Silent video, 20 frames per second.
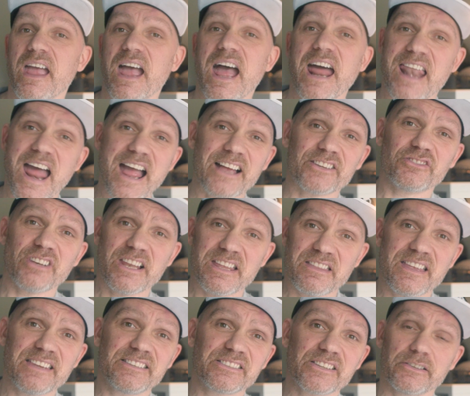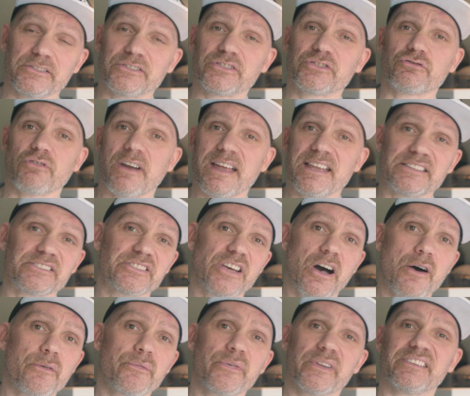And actually these constraints
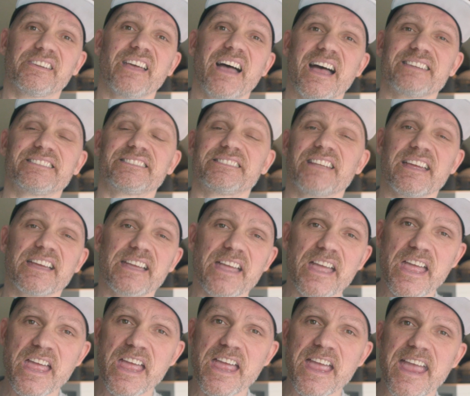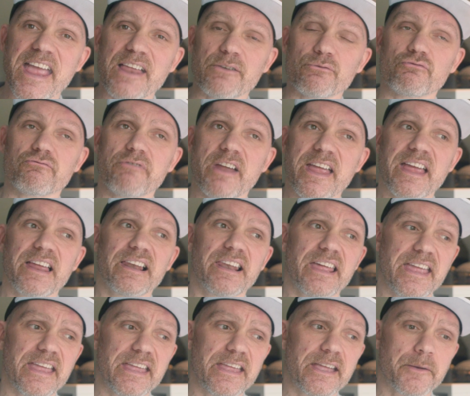are fantastic in
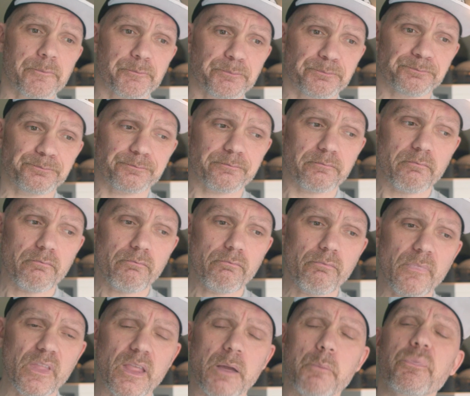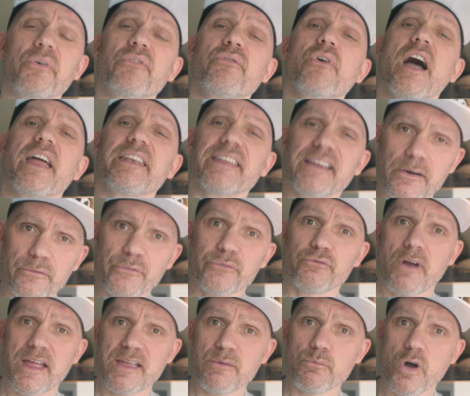really providing a
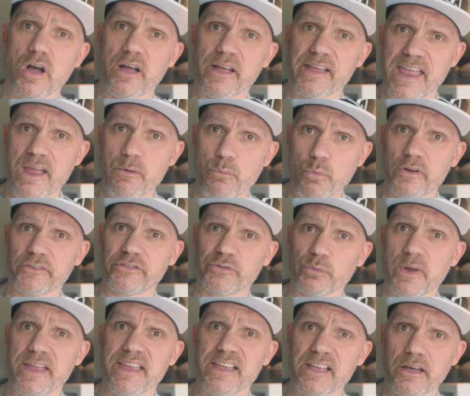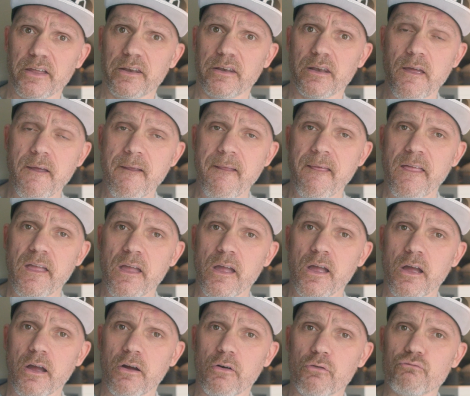framework in which we can
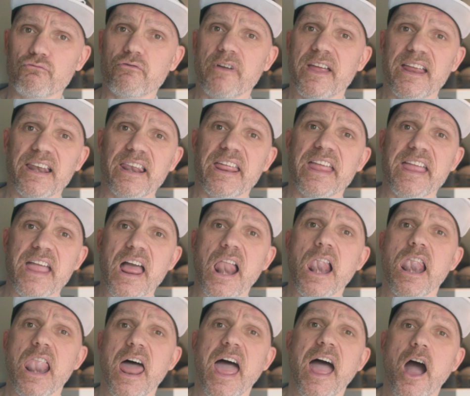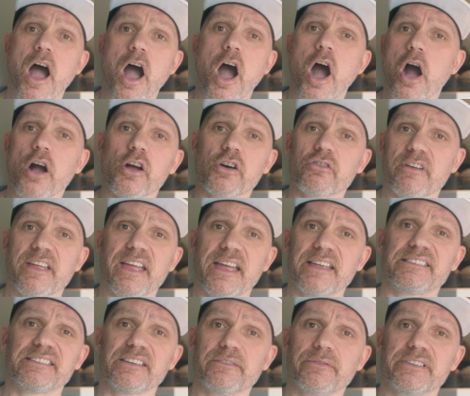really let our
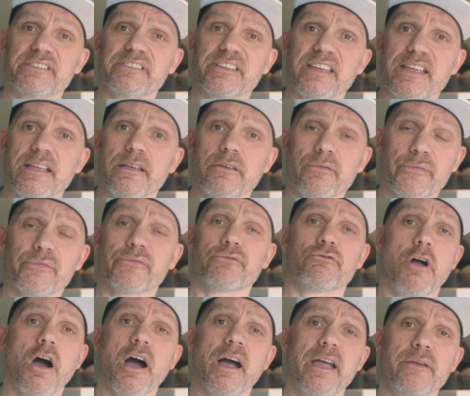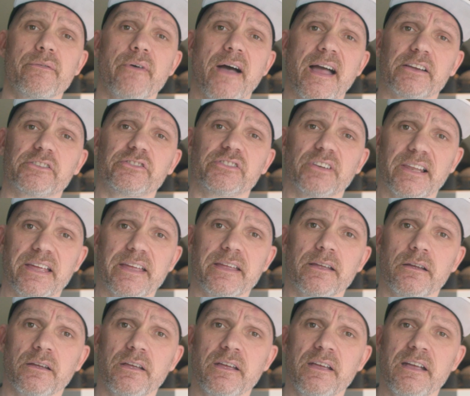creativity thrive actually.
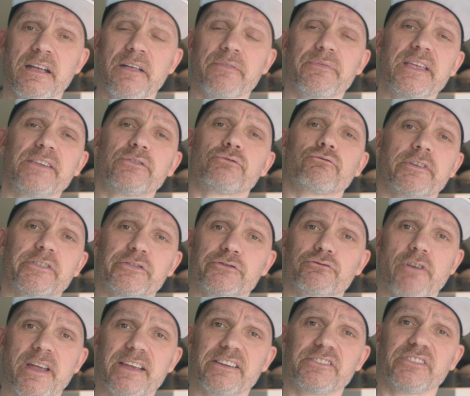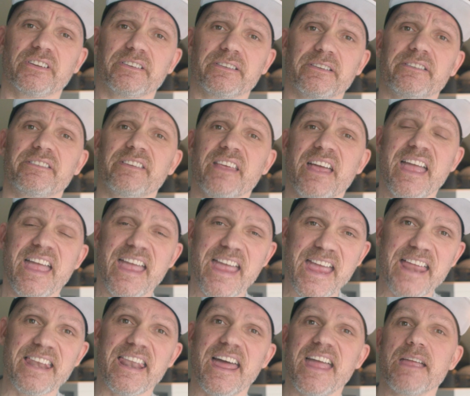These restrictions
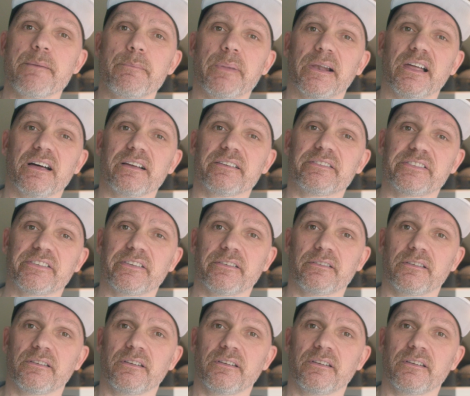enable us